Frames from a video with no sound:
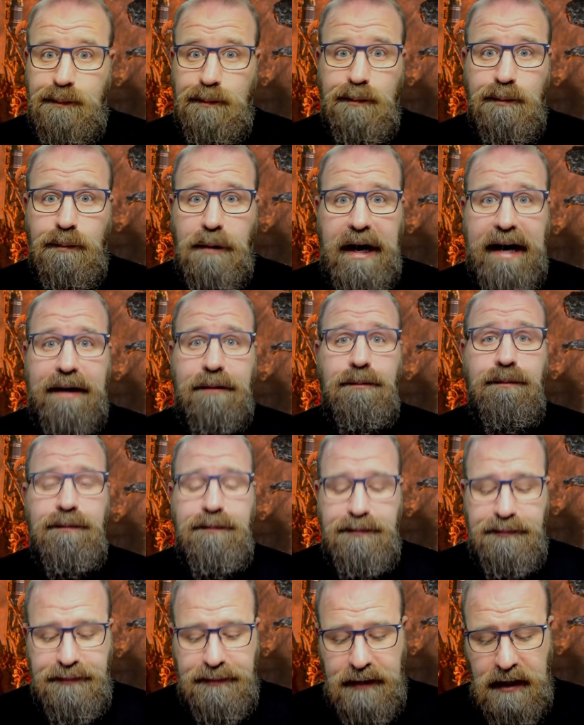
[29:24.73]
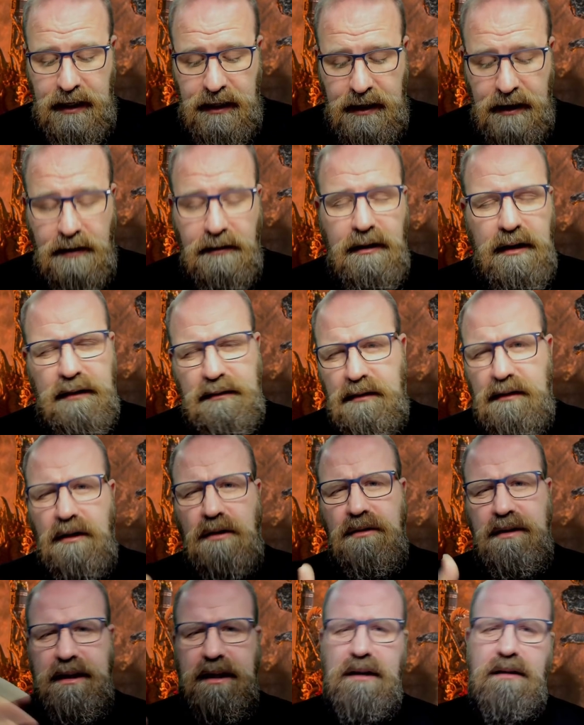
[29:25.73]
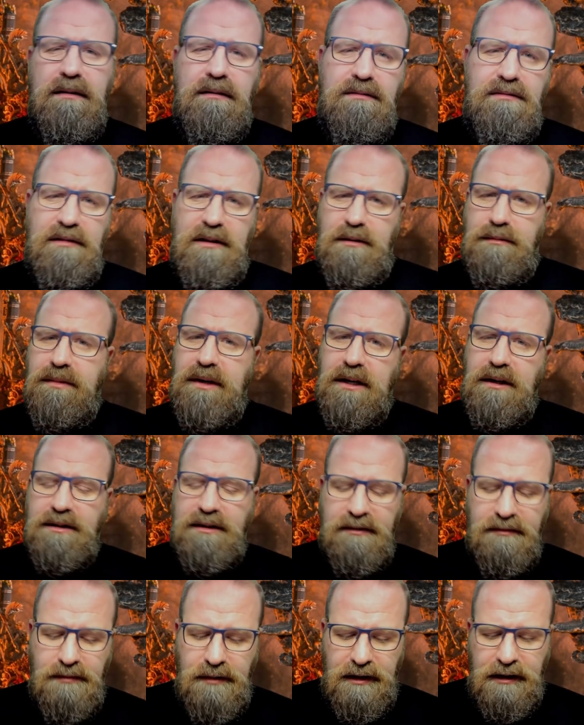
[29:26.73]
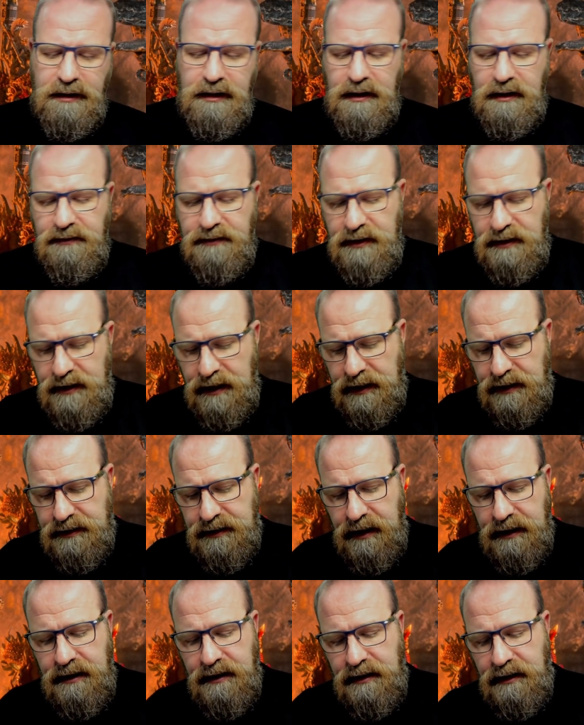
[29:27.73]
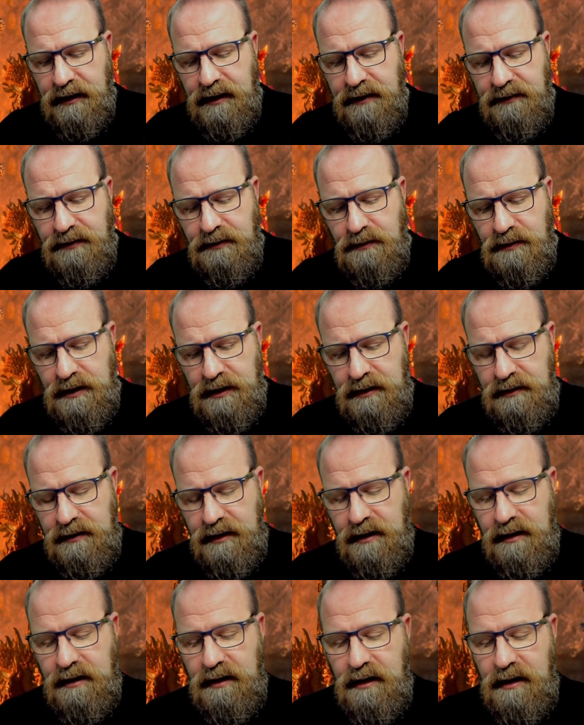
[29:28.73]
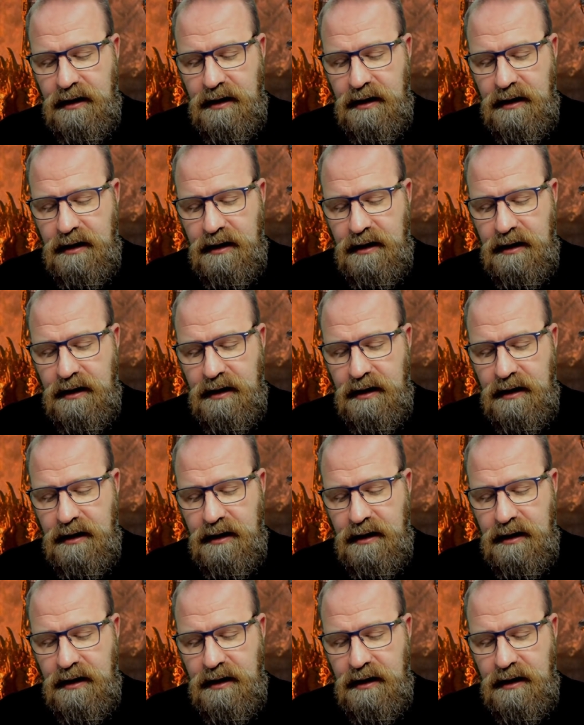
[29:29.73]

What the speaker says: wow, you know, and already going 3+ because of one of the other things that you can give him, one of the